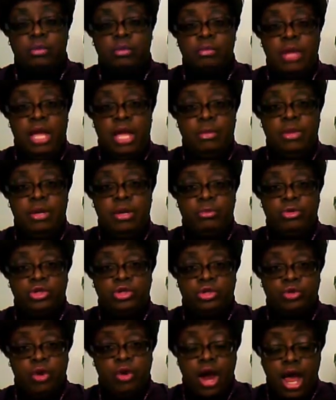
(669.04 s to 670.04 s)
may be
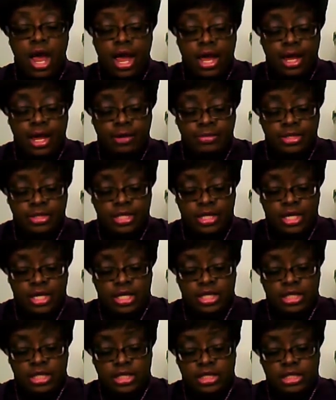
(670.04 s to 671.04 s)
prescribed,
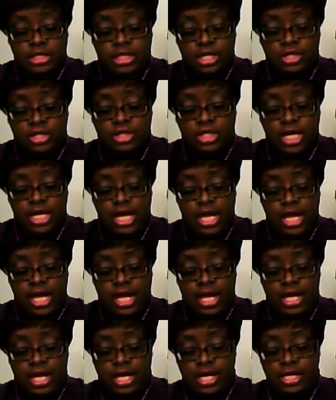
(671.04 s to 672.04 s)
such
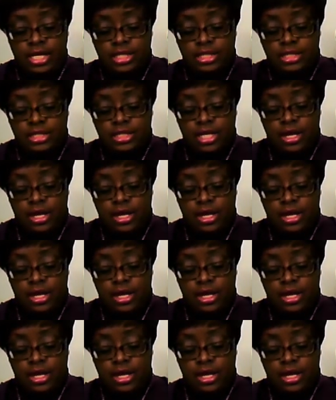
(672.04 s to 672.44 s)
as